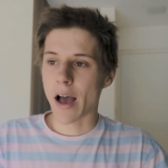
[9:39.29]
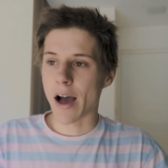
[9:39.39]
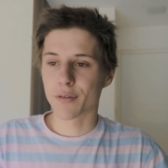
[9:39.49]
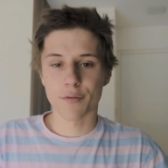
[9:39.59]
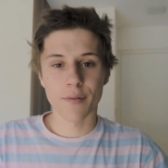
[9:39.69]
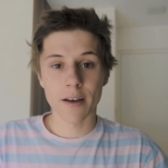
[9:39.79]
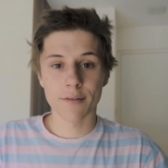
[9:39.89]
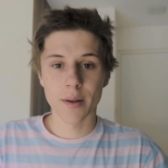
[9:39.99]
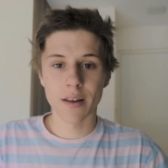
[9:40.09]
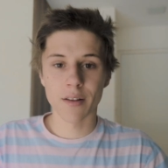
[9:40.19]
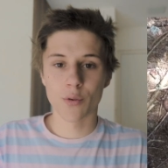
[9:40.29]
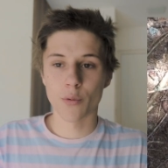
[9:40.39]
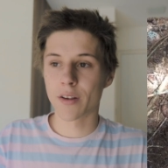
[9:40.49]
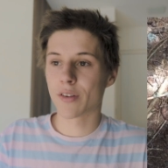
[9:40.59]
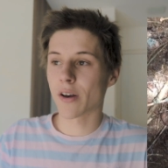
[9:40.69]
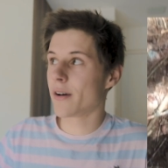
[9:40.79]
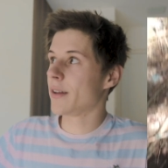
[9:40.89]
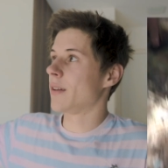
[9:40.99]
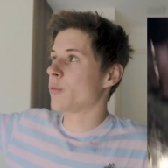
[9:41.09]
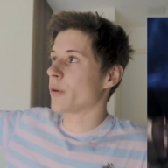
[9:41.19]
After five minutes we saw
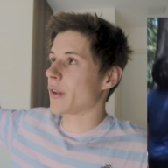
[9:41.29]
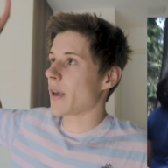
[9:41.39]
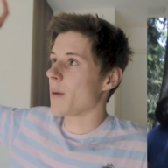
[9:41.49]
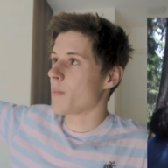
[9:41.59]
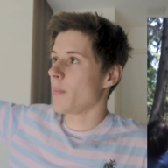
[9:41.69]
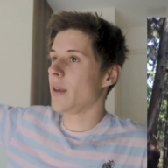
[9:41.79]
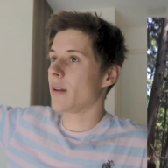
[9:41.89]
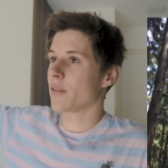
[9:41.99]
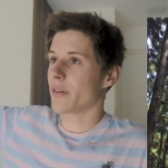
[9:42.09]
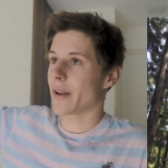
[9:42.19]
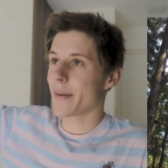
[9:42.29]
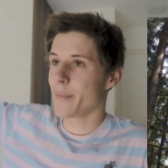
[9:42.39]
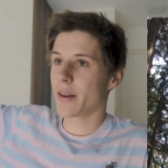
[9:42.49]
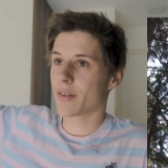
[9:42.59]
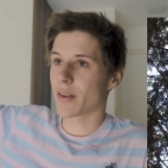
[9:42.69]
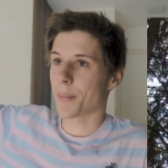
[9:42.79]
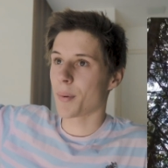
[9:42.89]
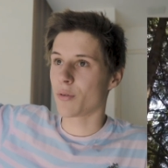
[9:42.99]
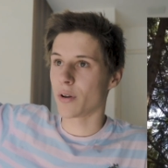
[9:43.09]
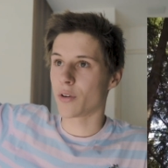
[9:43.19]
it. It was eight meters or nine meters up
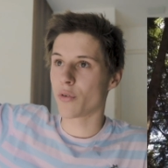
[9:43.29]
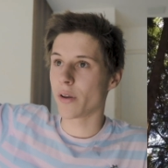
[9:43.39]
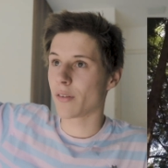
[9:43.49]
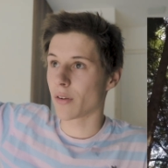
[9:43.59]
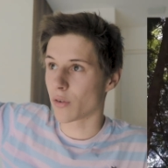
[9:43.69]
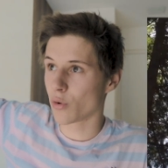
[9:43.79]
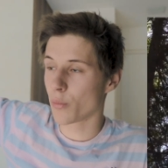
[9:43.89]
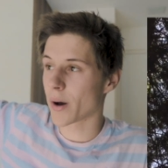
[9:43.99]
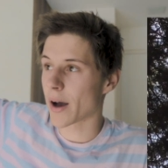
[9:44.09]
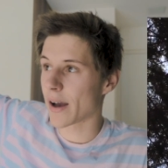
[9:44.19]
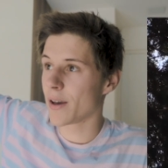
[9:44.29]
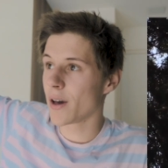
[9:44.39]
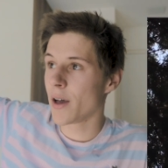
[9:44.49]
into the tree, so super high.